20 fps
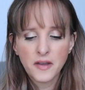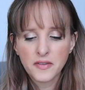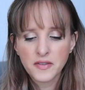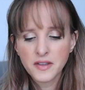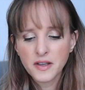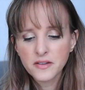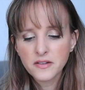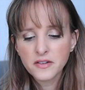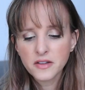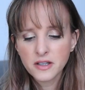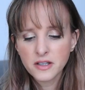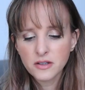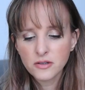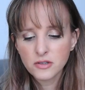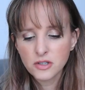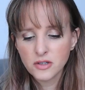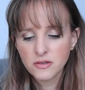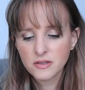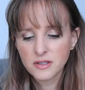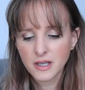the other thing though
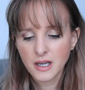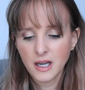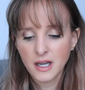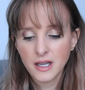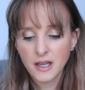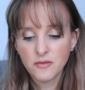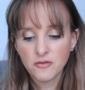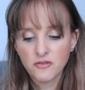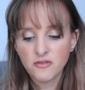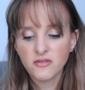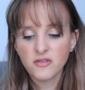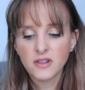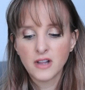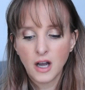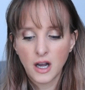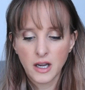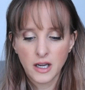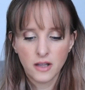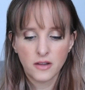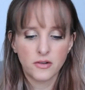too is like I am
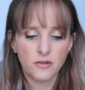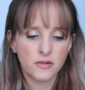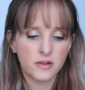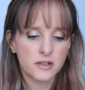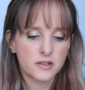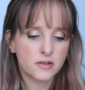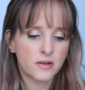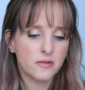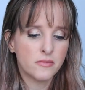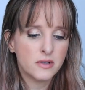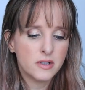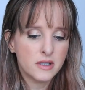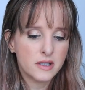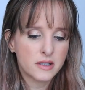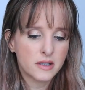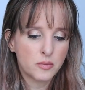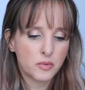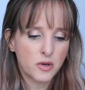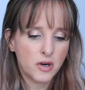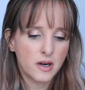flying through this. So I really
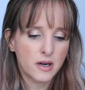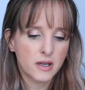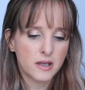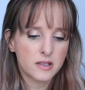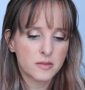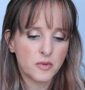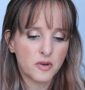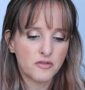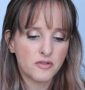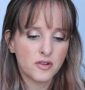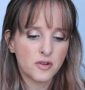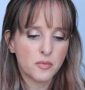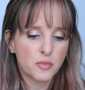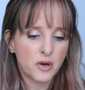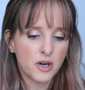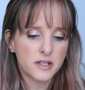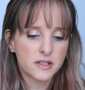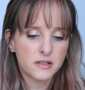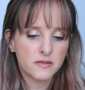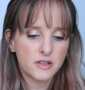like the product, but for the
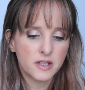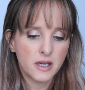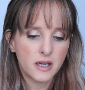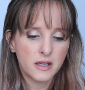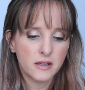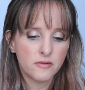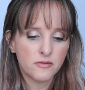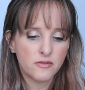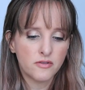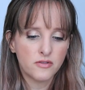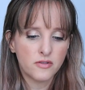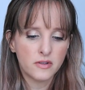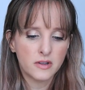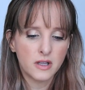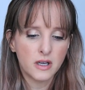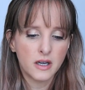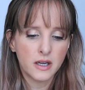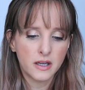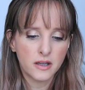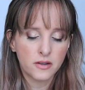price of it, I am
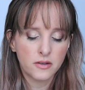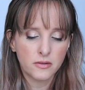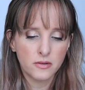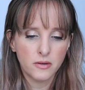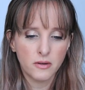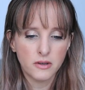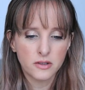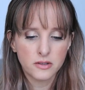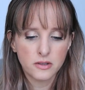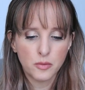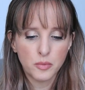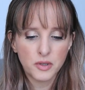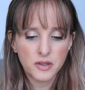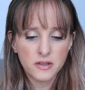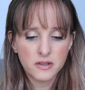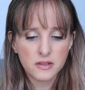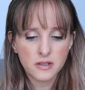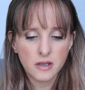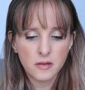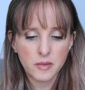flying through it. So I'll put
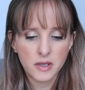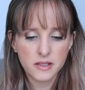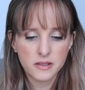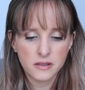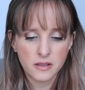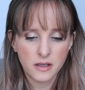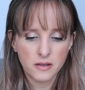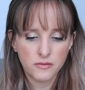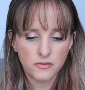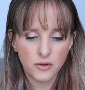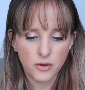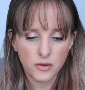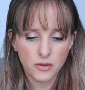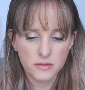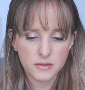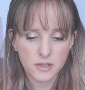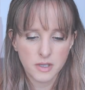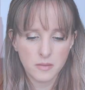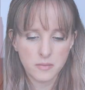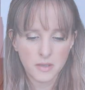the side-by-side
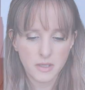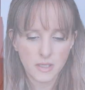photos up,